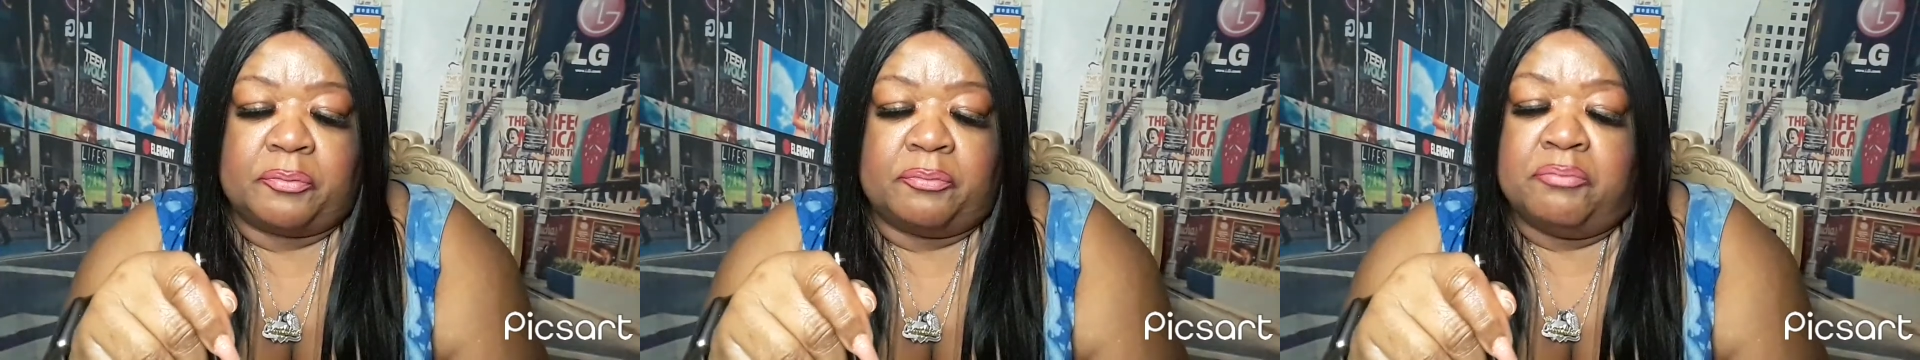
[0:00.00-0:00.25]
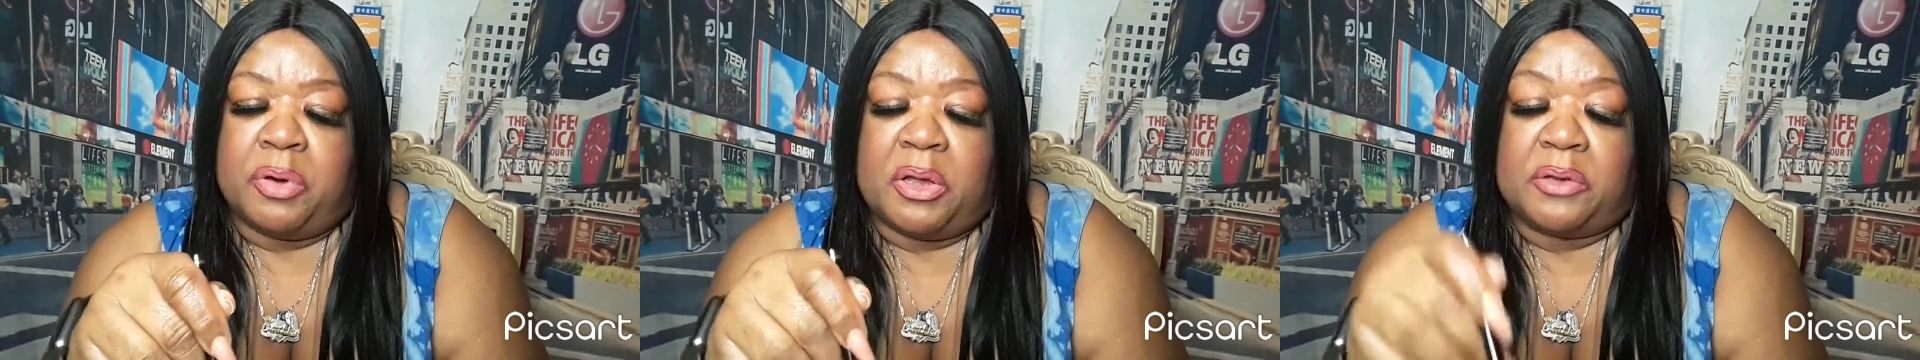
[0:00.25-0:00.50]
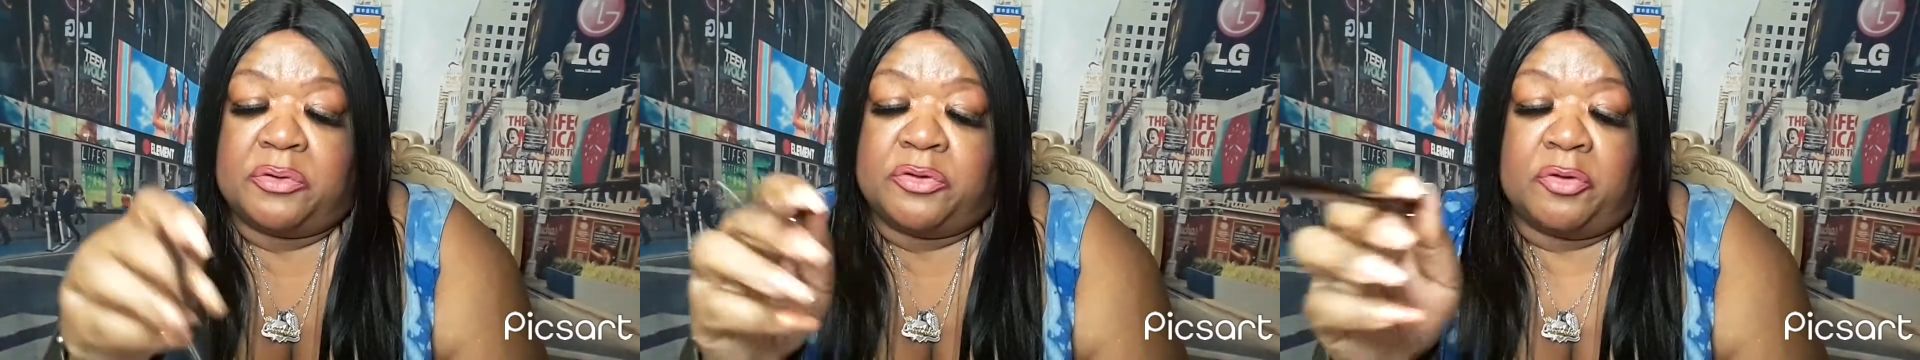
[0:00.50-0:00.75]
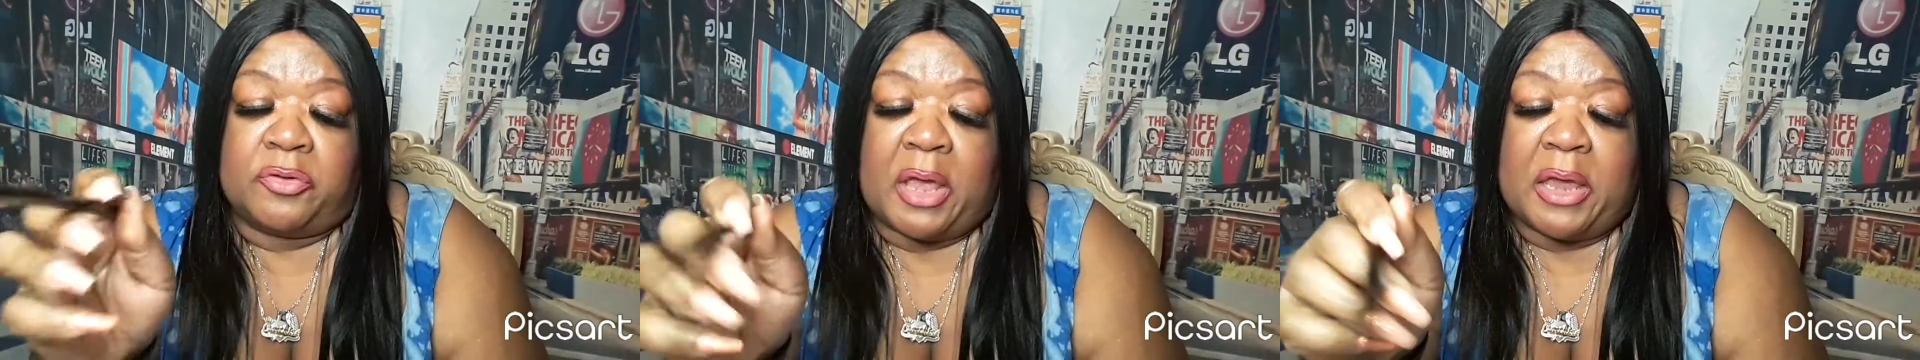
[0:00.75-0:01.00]
But
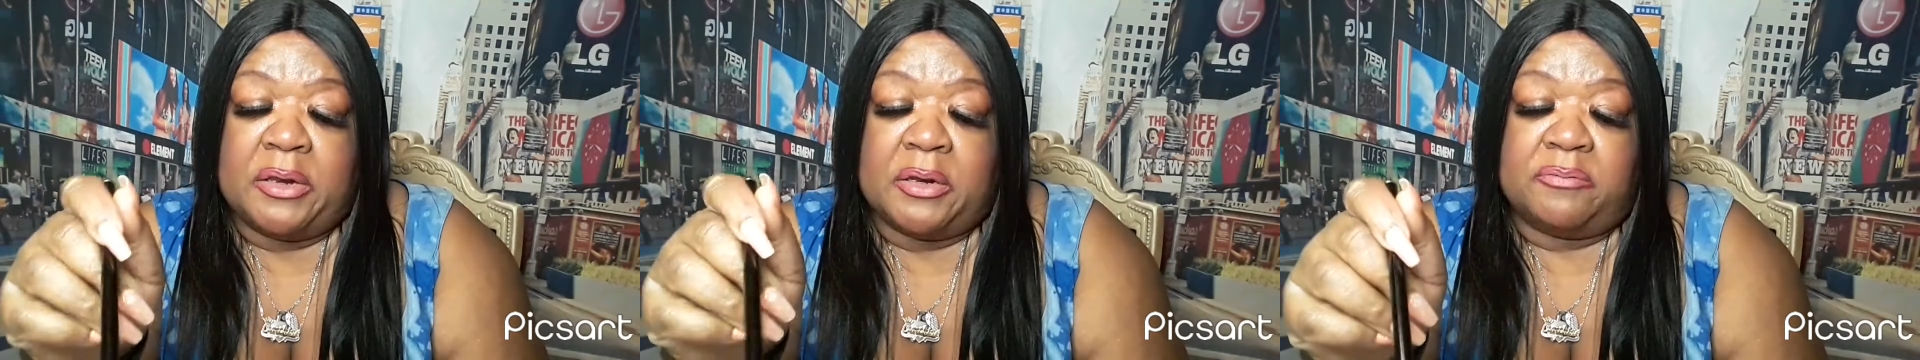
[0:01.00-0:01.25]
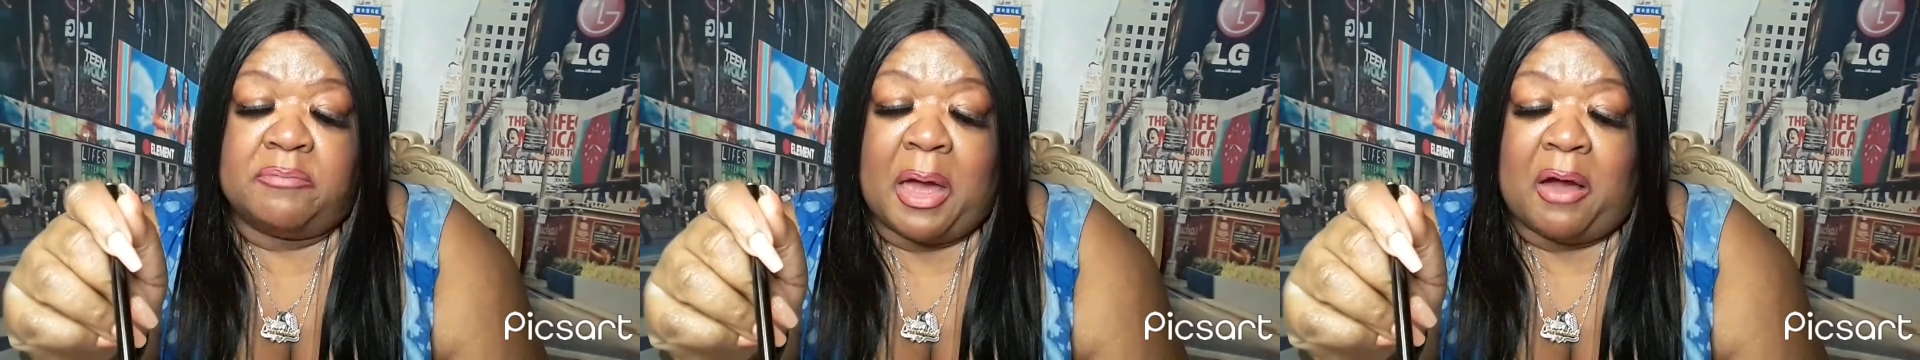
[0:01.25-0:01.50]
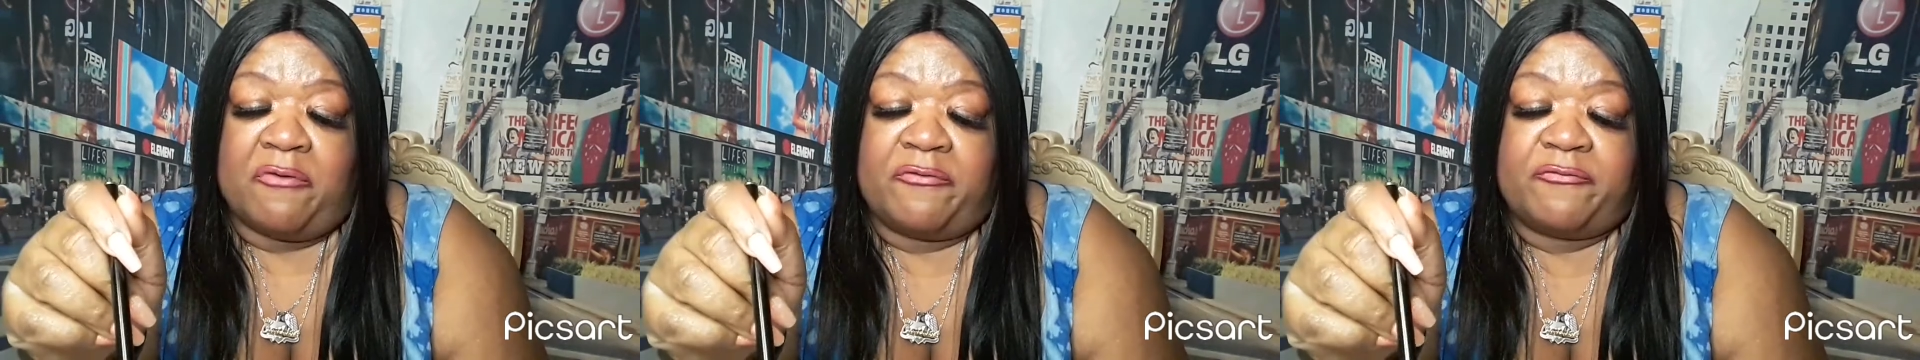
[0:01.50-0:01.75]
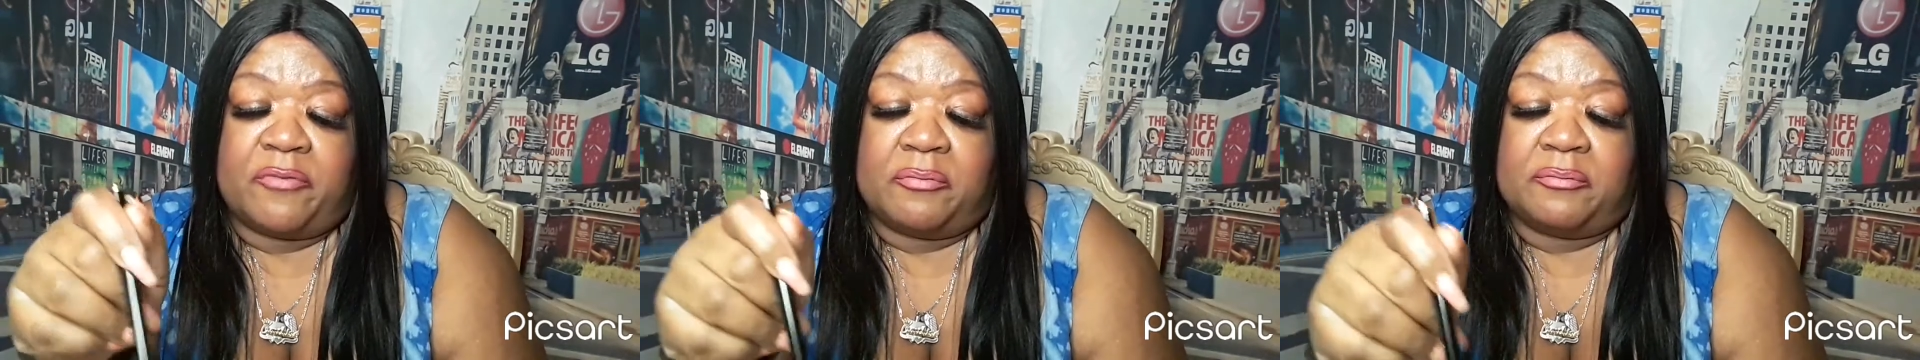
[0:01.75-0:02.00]
your gated
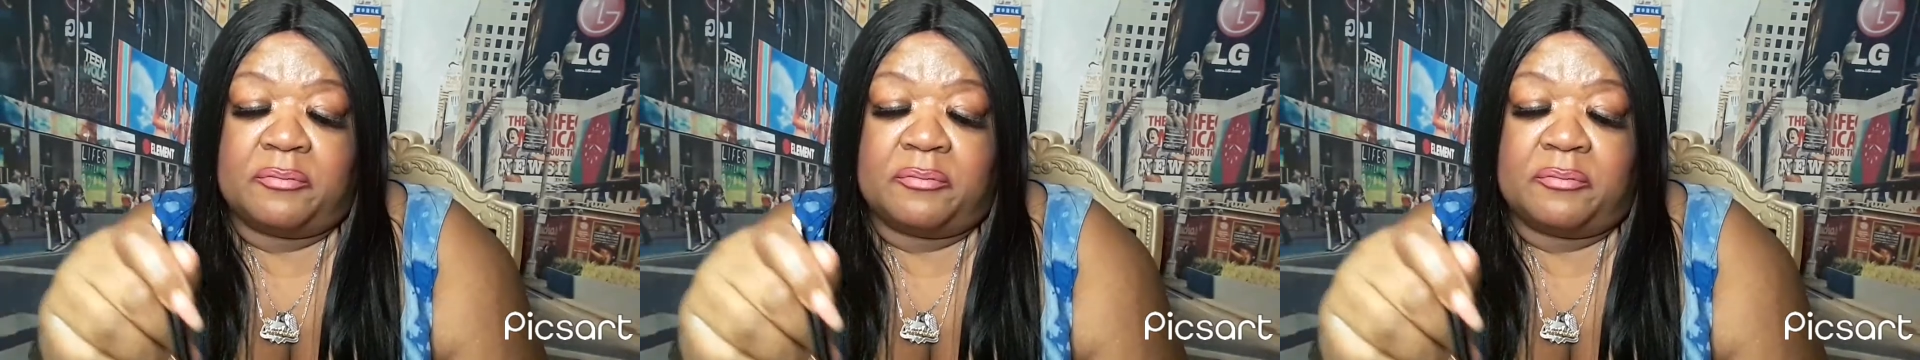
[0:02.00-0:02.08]
mouth,